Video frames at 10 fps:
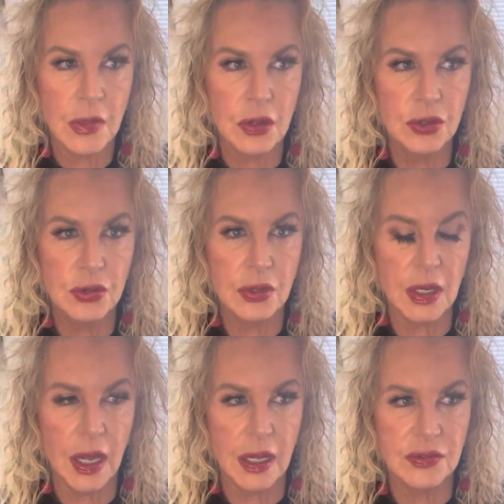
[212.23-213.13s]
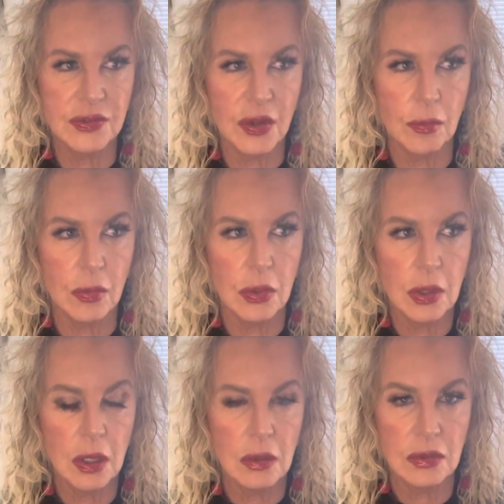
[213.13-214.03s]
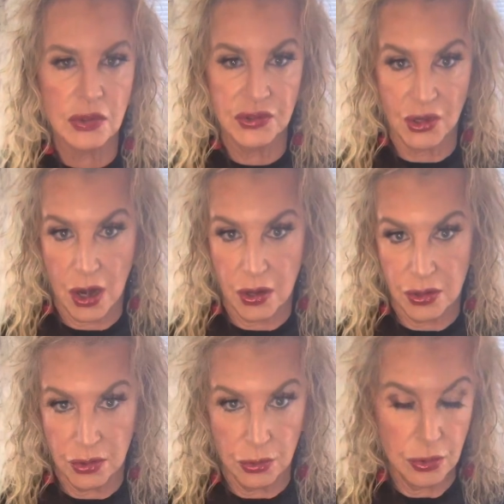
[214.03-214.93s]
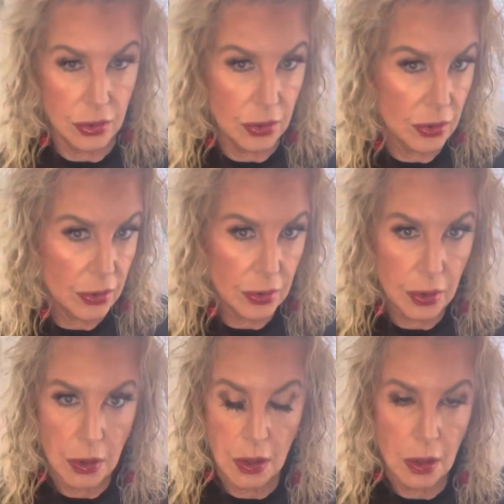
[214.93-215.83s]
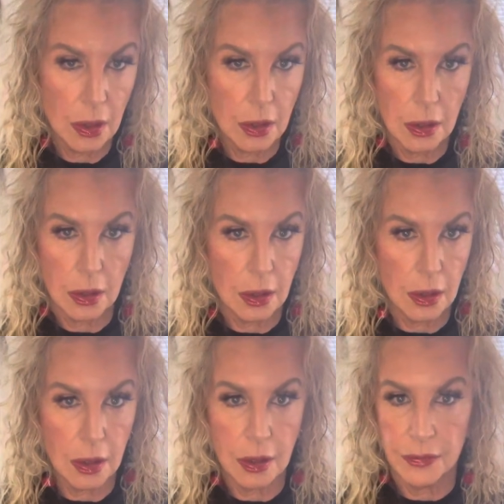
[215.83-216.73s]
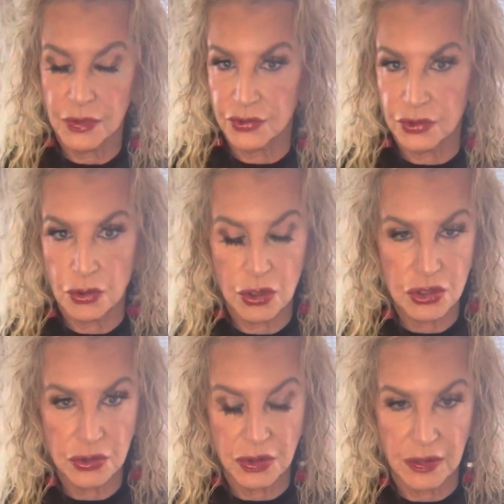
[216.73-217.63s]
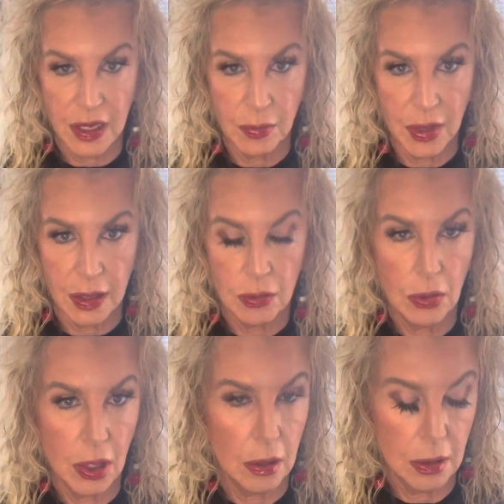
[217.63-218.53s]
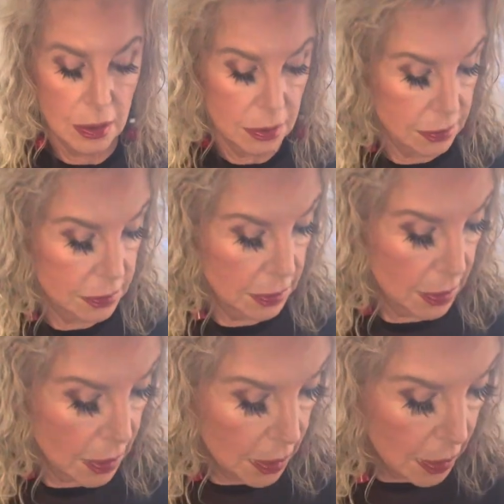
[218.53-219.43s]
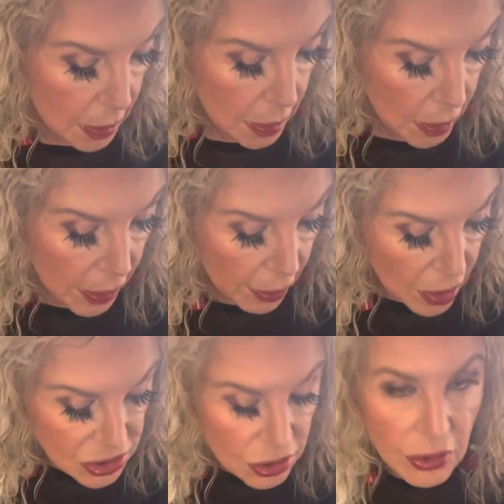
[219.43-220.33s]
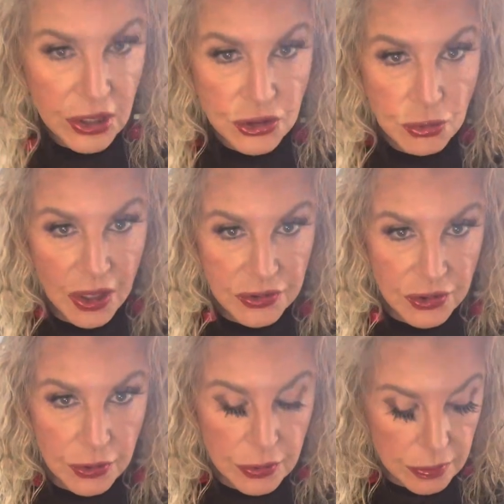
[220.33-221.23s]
you could add some Luxardo. There's a cordial that they make. Well, also Kirschwasser.